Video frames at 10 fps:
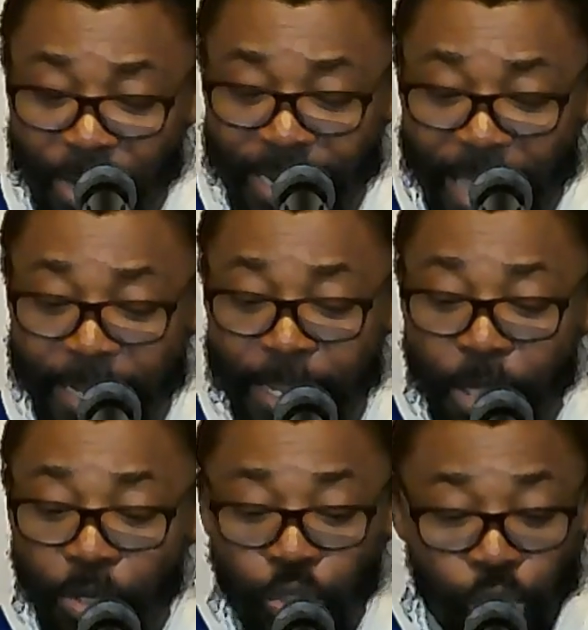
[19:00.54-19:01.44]
than
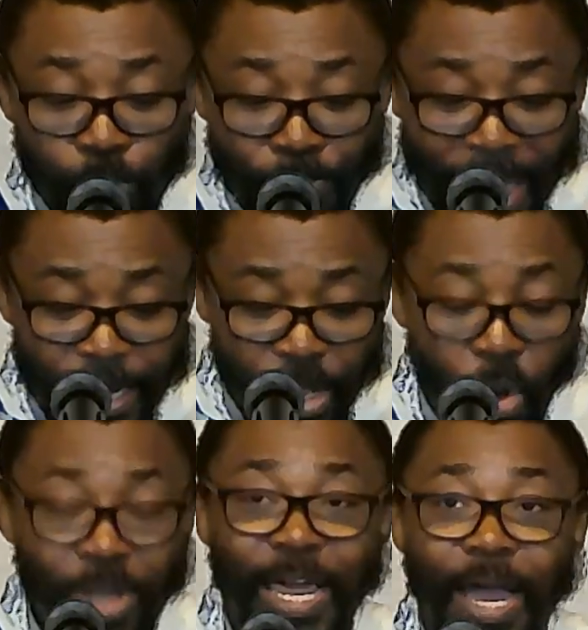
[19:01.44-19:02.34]
many
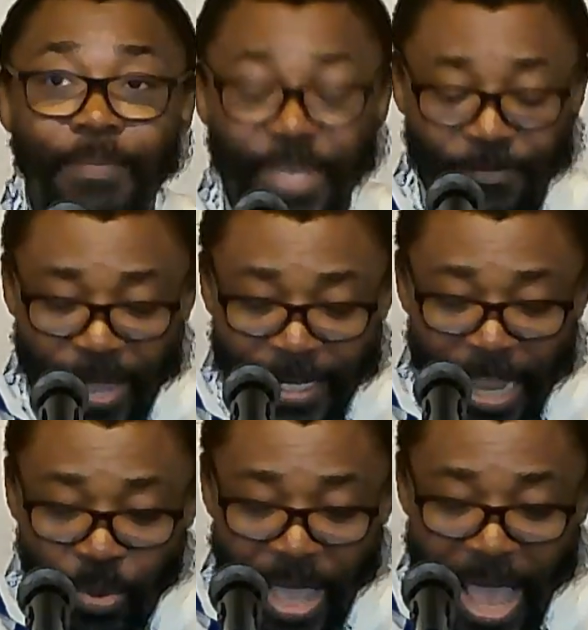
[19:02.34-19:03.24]
other mitzvahs
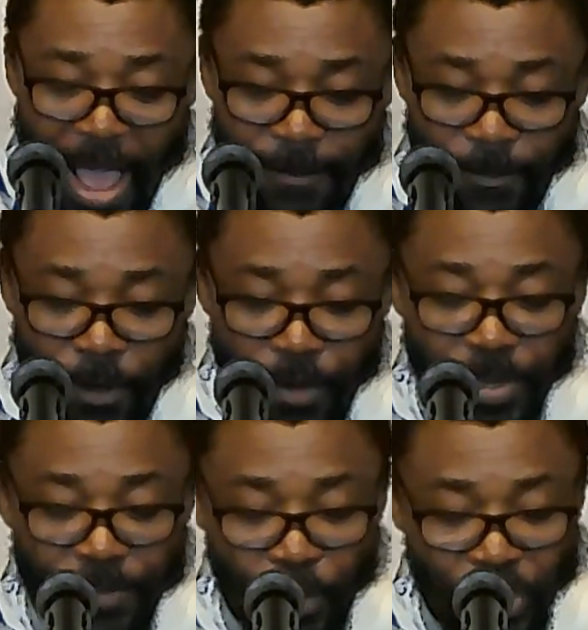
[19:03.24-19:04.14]
that we have, or
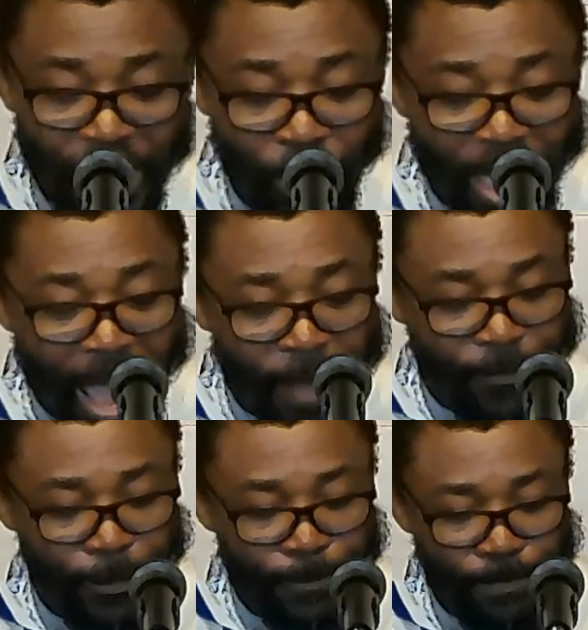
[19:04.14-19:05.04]
mitzvahs that we have?